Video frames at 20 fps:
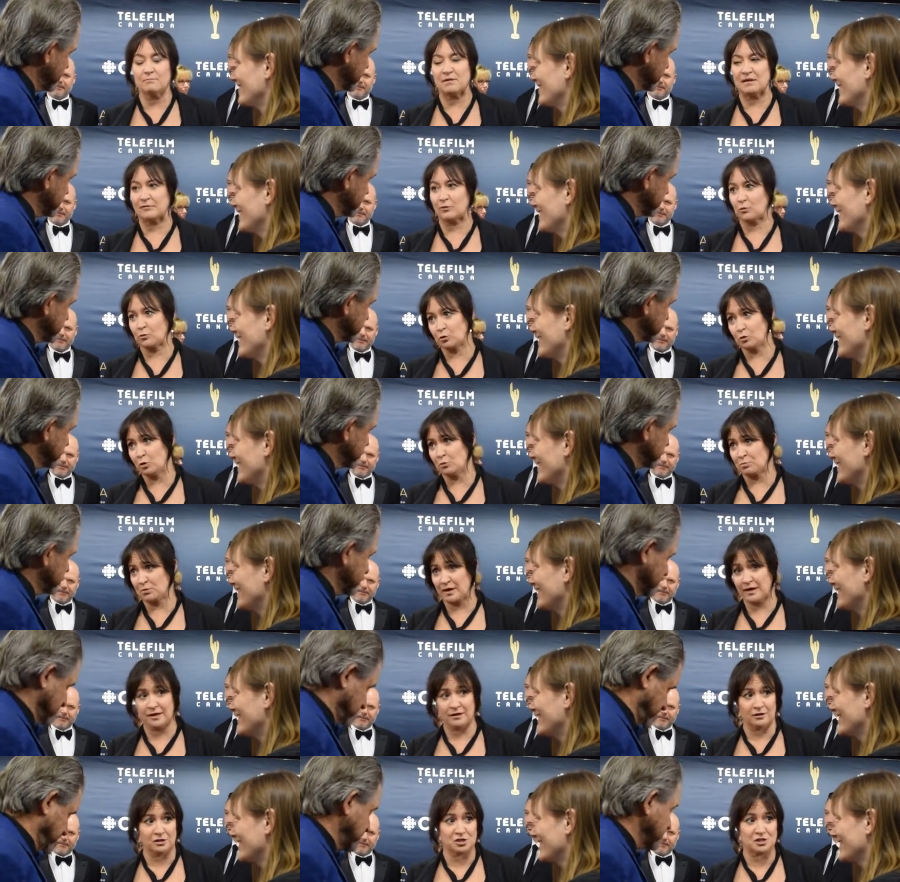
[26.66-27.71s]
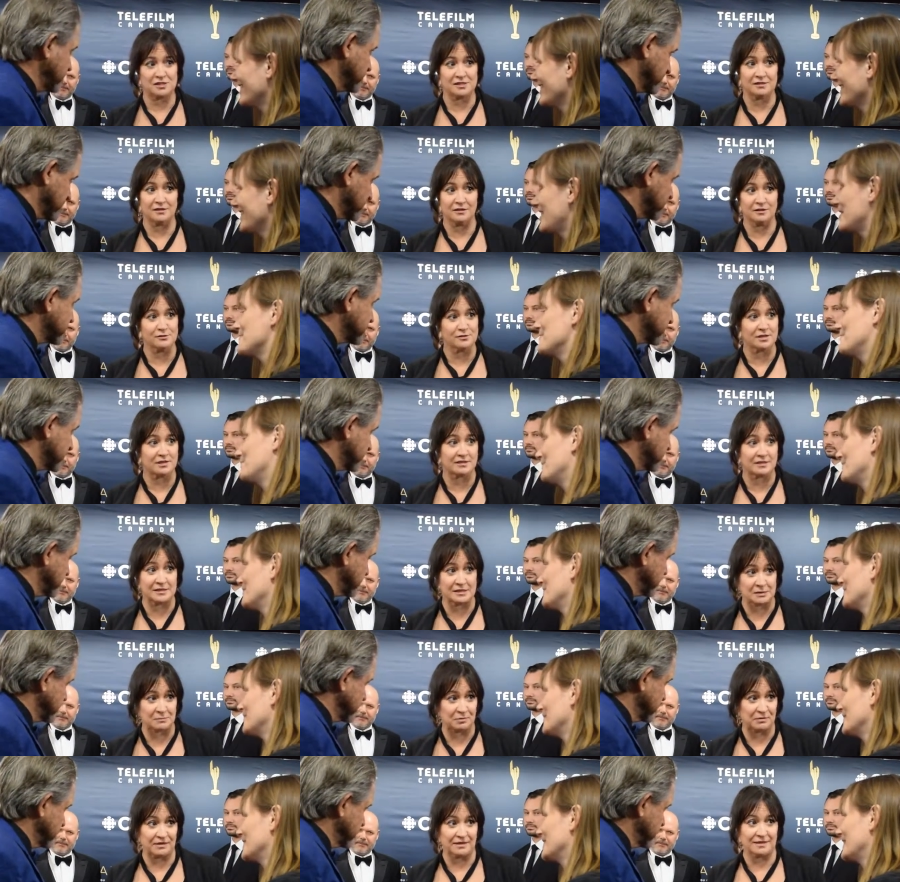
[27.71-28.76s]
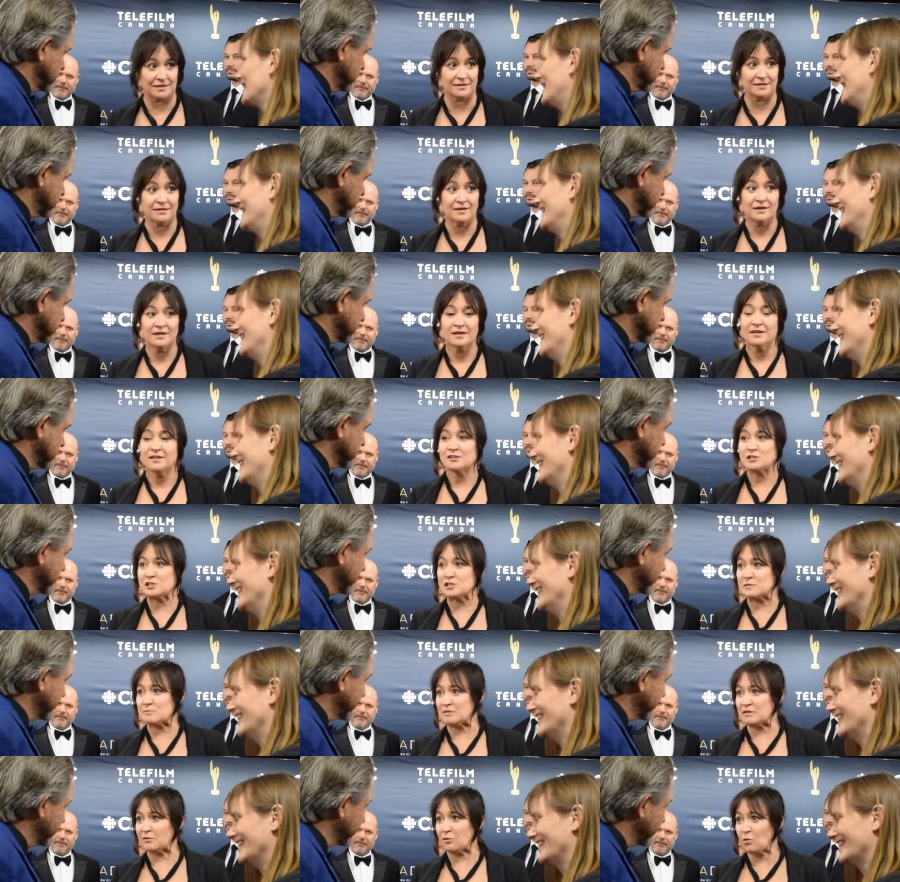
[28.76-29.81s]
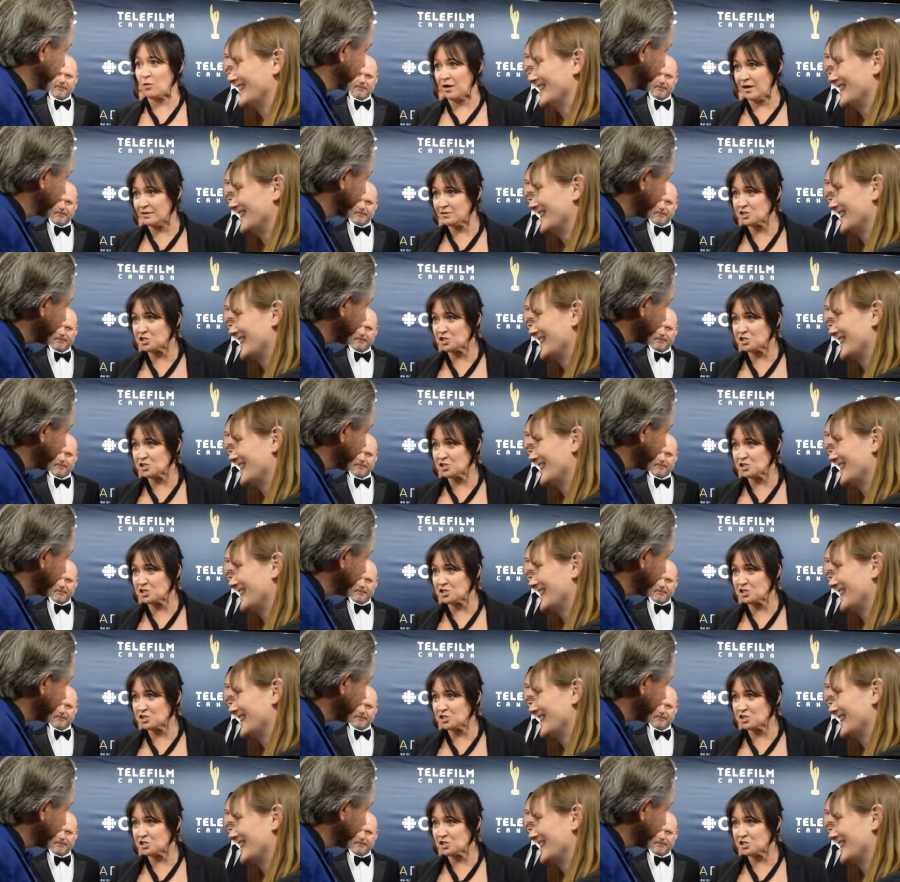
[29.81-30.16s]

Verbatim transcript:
Speaker 1: bit of a rule breaker. She's not used to discipline. She's a bit of a wild